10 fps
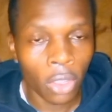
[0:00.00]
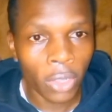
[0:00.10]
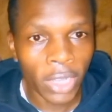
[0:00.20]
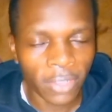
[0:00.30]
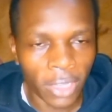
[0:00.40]

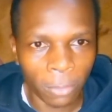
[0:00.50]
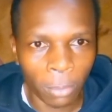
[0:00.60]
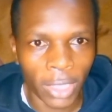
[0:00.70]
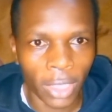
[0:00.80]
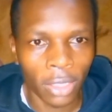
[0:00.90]
Honestly
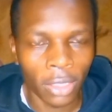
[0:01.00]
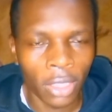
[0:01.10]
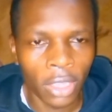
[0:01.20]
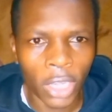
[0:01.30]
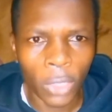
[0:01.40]
speaking,
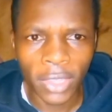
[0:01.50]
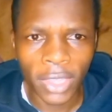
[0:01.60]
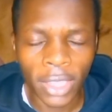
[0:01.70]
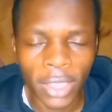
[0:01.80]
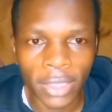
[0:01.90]
do you
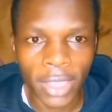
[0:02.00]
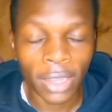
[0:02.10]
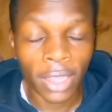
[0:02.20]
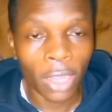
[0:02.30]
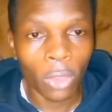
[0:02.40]
think
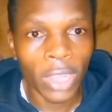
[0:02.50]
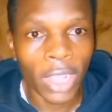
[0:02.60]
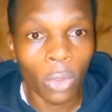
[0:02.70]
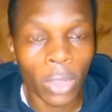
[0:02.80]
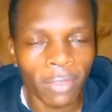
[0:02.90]
that Raila
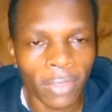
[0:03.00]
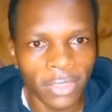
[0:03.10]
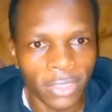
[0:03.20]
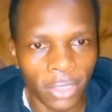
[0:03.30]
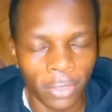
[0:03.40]
Odinga would have
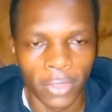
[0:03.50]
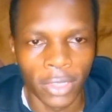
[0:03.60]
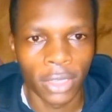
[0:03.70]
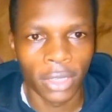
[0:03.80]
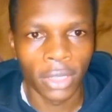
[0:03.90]

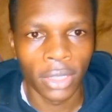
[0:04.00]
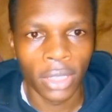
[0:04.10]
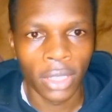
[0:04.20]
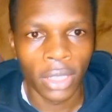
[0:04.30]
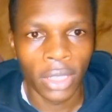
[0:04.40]
achieved
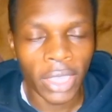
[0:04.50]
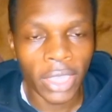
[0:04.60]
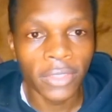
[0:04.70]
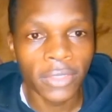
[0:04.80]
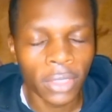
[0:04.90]

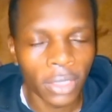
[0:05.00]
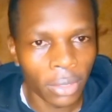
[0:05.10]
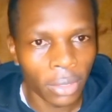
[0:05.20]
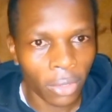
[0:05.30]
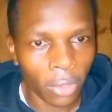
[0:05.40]
his
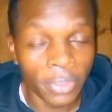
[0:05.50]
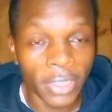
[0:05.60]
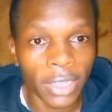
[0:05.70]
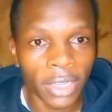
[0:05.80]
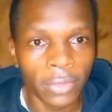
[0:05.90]

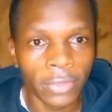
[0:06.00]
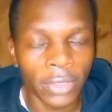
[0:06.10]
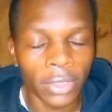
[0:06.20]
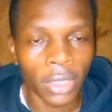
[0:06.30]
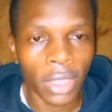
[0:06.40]

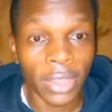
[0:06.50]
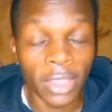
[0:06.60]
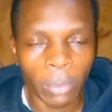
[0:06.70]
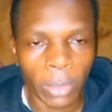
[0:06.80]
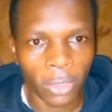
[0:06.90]
objectives at
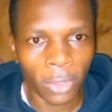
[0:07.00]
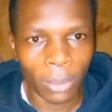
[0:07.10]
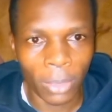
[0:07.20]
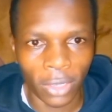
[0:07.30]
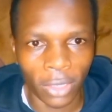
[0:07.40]
this
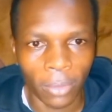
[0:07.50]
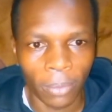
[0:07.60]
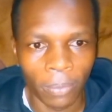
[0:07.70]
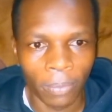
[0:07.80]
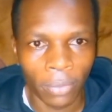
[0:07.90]
particular meeting?
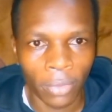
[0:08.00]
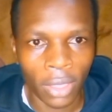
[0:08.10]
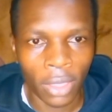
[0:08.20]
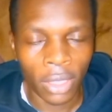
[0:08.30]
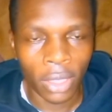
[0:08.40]

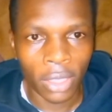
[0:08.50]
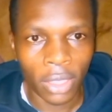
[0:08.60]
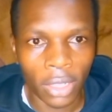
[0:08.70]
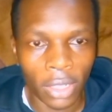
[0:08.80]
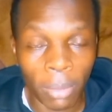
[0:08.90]

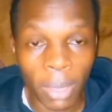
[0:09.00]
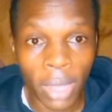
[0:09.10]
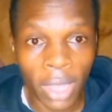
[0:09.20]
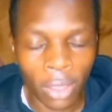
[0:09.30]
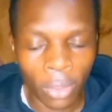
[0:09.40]

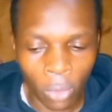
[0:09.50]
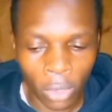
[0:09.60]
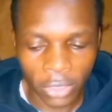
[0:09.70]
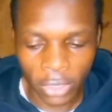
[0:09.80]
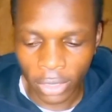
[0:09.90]
Remember
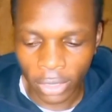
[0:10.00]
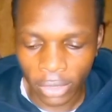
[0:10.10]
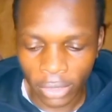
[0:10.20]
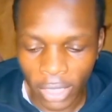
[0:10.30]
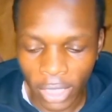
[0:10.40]
what
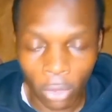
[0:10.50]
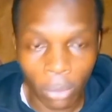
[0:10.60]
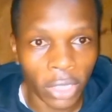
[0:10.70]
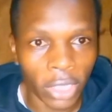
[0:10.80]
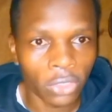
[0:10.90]
the
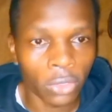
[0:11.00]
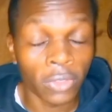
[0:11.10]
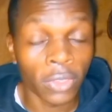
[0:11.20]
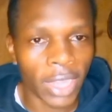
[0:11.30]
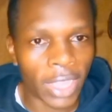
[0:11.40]

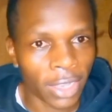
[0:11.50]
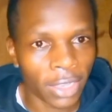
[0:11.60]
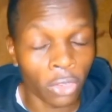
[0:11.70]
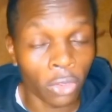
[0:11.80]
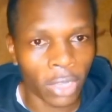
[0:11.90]
communications
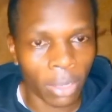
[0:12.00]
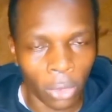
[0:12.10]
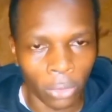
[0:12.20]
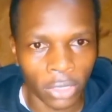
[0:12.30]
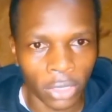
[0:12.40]
director talked
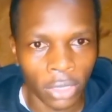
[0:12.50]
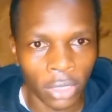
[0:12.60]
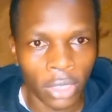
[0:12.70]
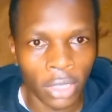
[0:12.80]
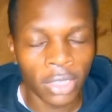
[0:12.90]
about.
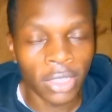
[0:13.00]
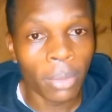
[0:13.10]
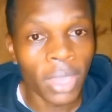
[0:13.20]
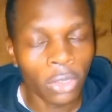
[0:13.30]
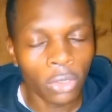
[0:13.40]
The
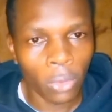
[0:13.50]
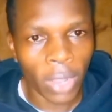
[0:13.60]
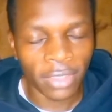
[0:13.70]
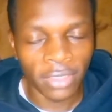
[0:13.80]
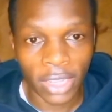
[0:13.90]
main two
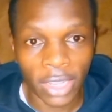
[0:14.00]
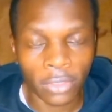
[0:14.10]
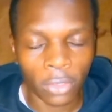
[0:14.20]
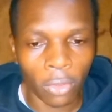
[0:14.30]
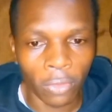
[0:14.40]

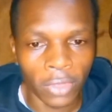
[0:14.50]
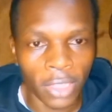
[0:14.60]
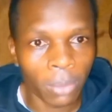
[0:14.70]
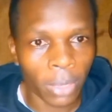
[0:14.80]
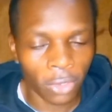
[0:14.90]
agendas of
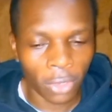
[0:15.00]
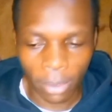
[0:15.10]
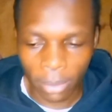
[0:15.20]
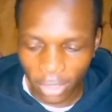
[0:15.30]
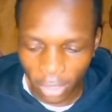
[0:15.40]
this
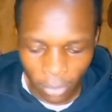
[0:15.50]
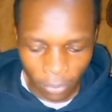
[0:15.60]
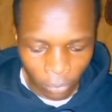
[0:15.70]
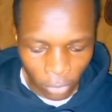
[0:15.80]
particular meeting